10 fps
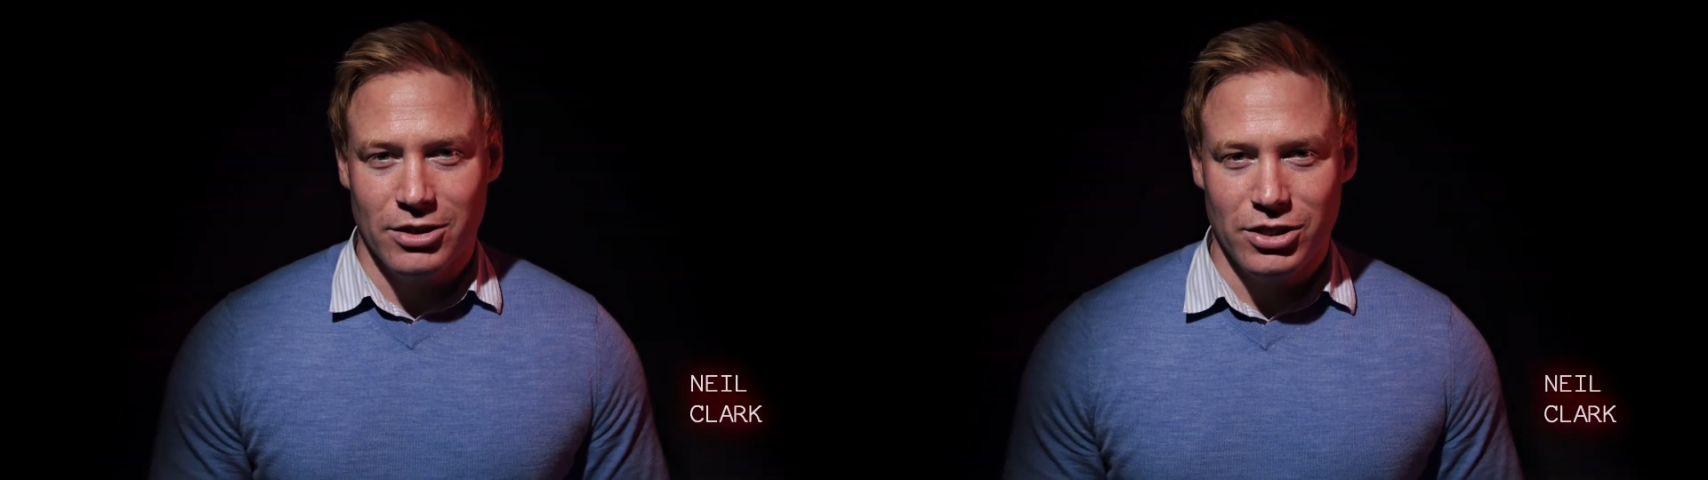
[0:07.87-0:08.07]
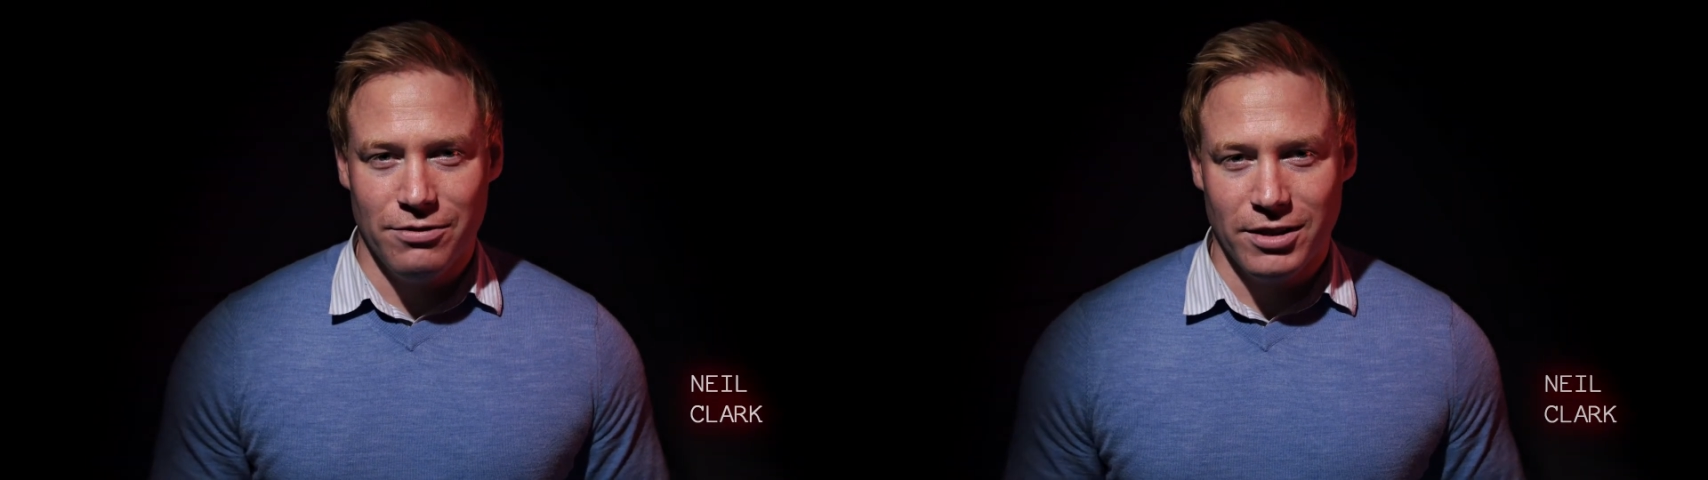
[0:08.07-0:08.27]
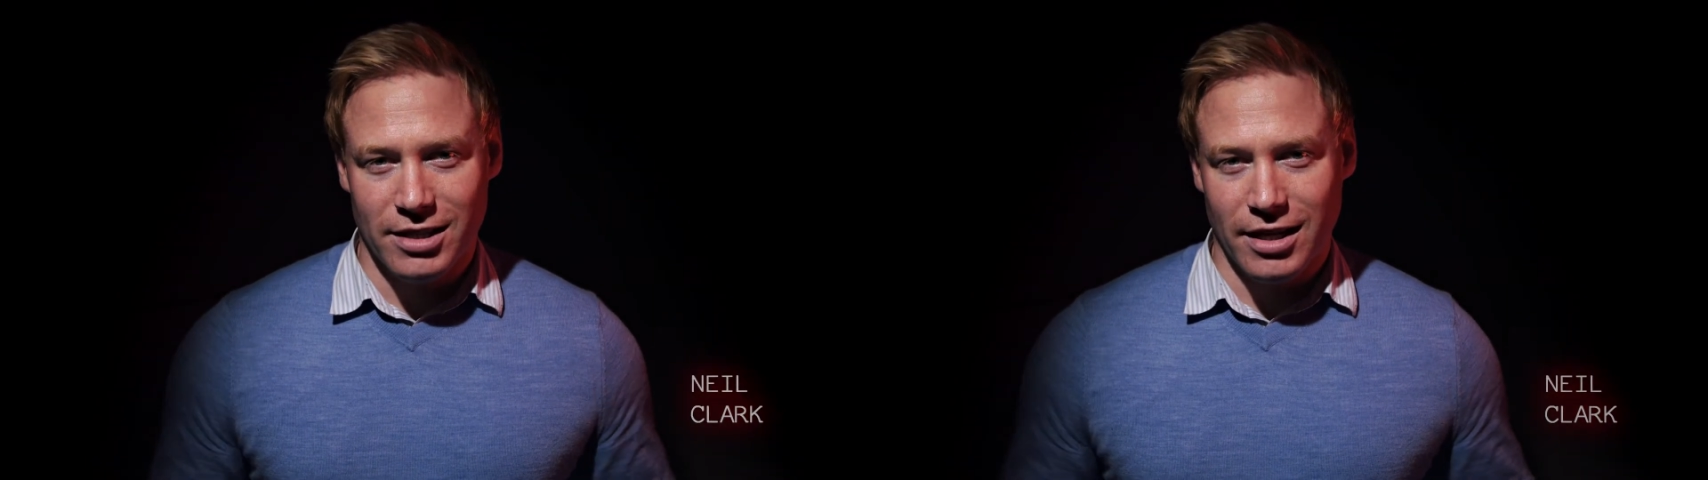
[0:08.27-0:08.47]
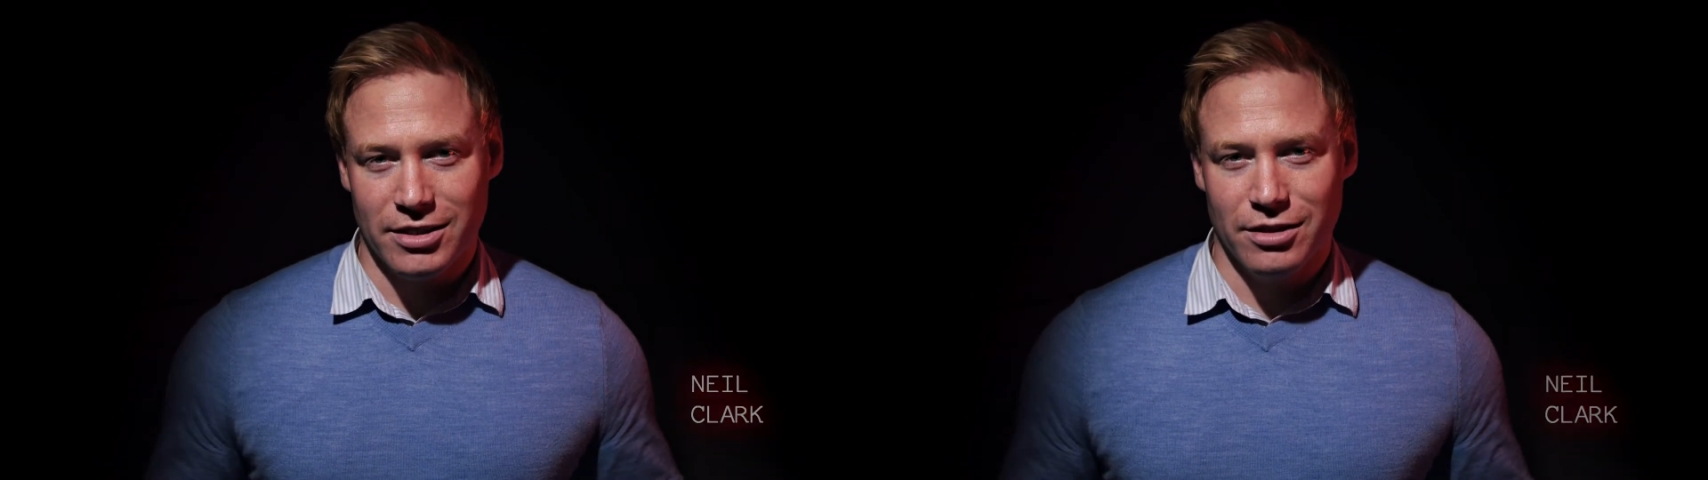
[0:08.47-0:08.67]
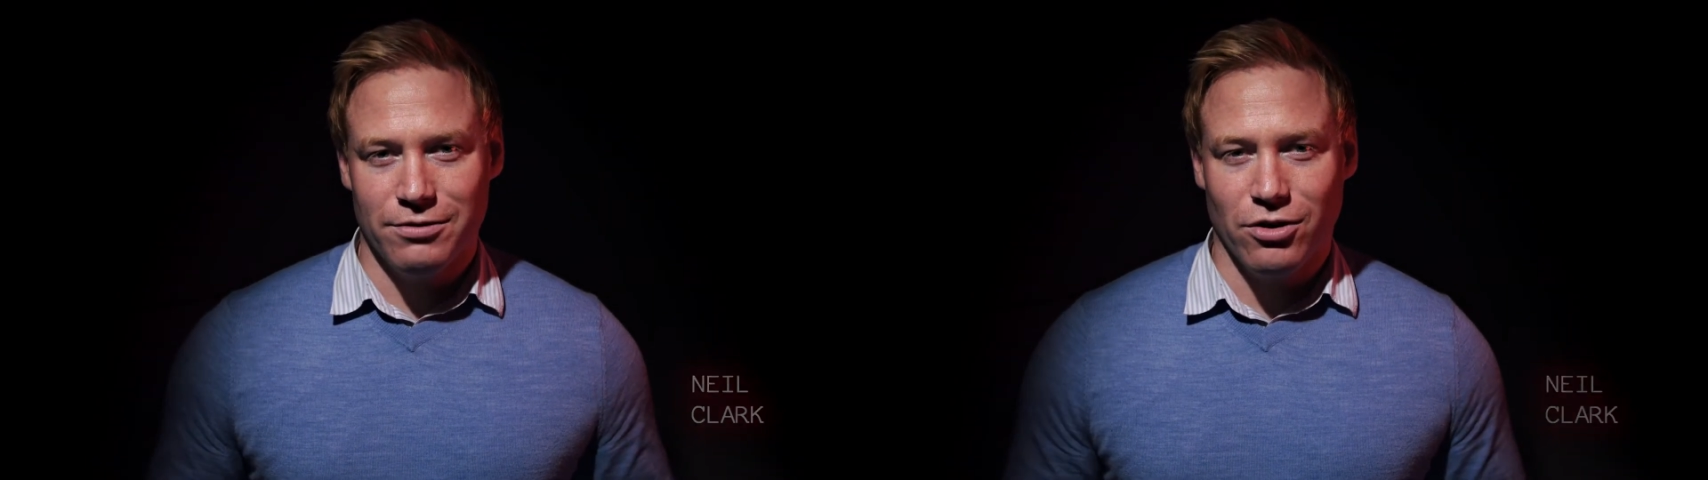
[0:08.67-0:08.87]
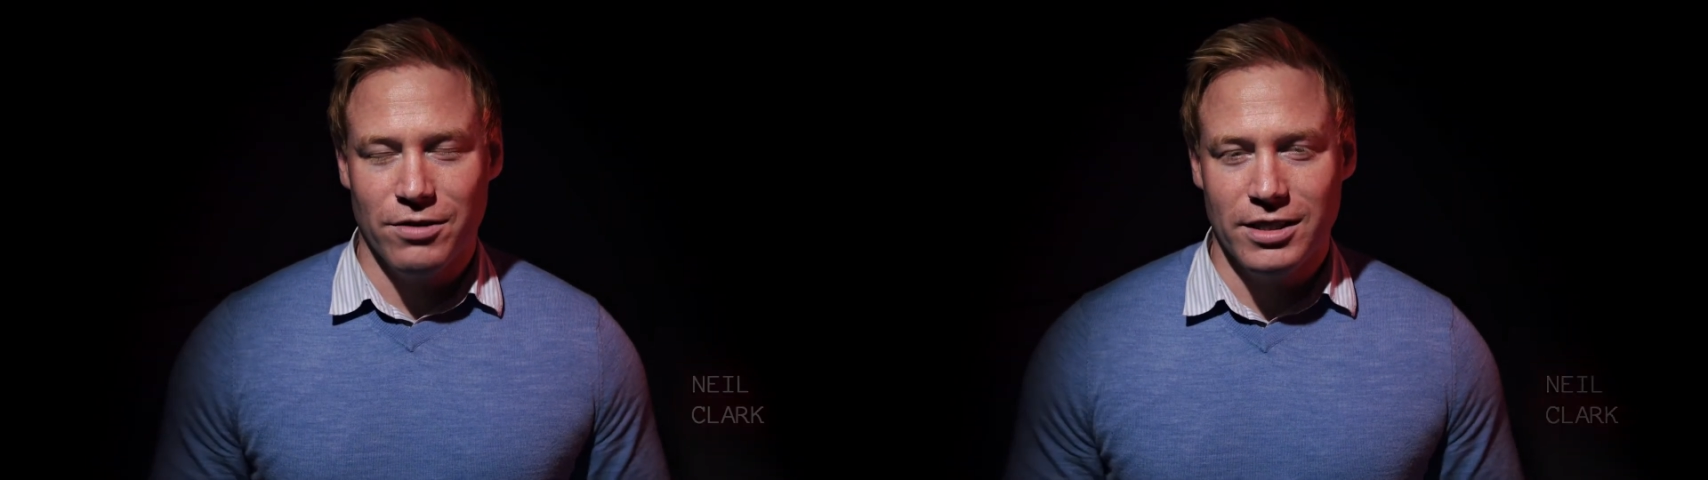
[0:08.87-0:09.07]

Chief Executive of